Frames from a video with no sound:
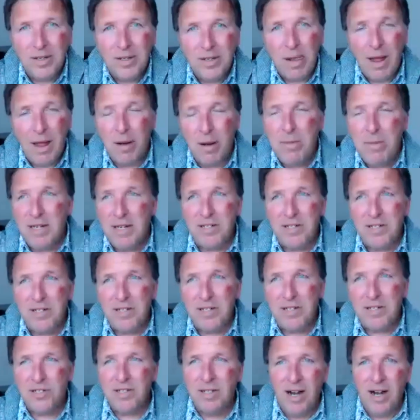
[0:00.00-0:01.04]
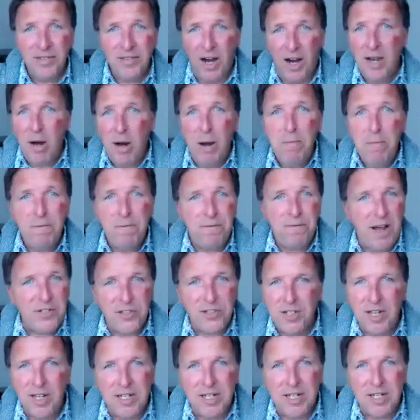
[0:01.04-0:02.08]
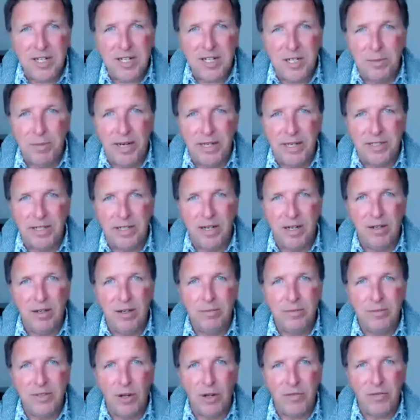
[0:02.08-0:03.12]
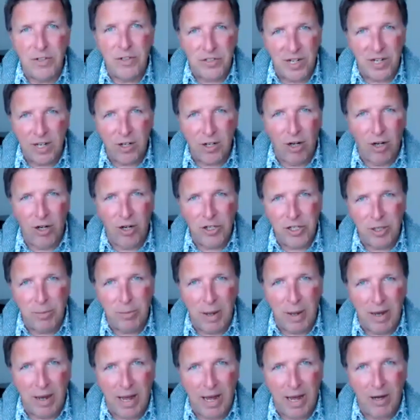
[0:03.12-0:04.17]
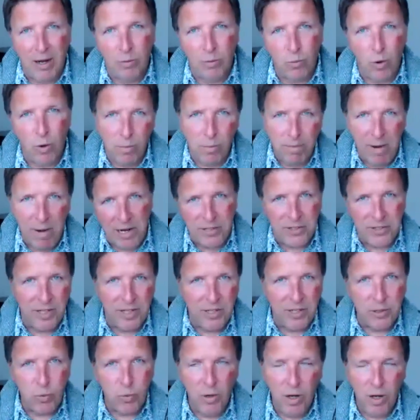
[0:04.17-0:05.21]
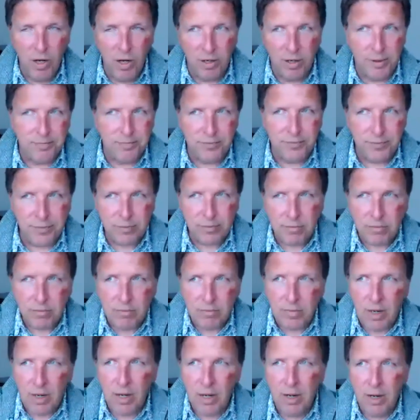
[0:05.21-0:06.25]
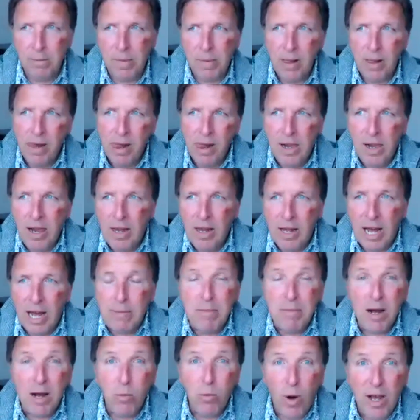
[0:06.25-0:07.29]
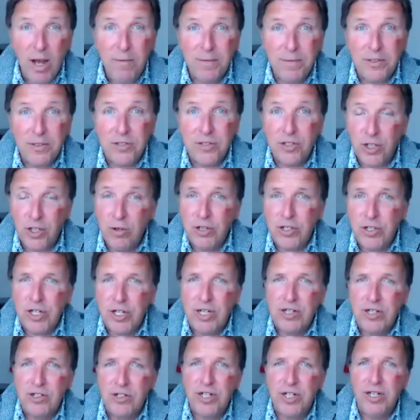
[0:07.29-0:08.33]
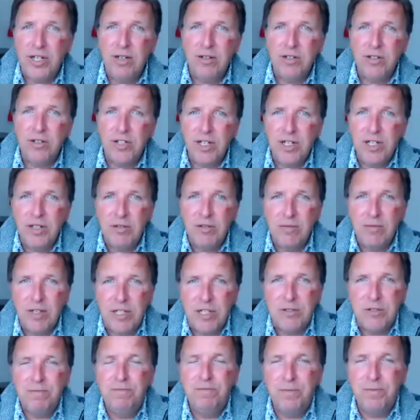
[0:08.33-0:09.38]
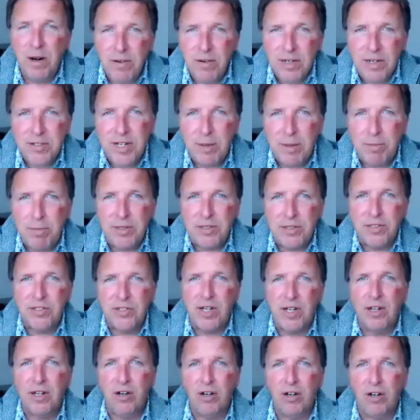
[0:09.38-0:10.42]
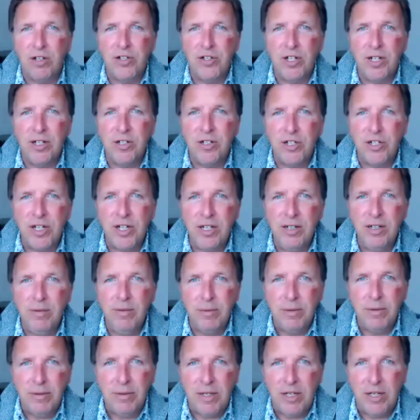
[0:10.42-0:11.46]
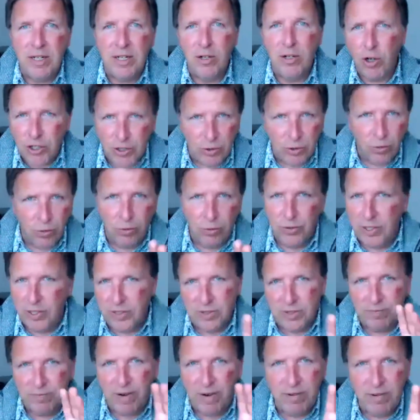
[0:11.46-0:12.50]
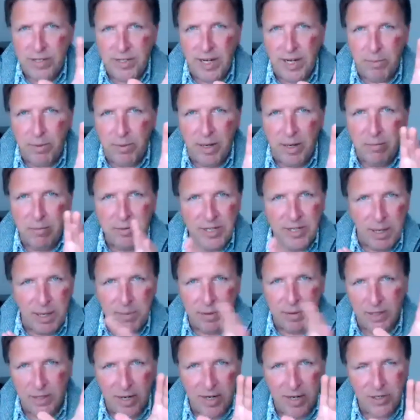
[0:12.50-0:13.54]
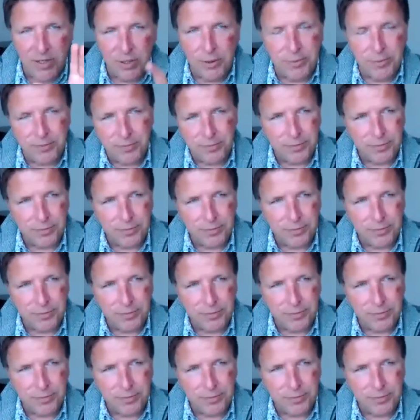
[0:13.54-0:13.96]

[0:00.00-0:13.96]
I mean, it's, I I, am fascinated by it, um, you know, the psychology about how, what makes things work. Um, and my wife is too. She, she, she is very deep into psychology and she looks at all this very deeply, deeper than I do.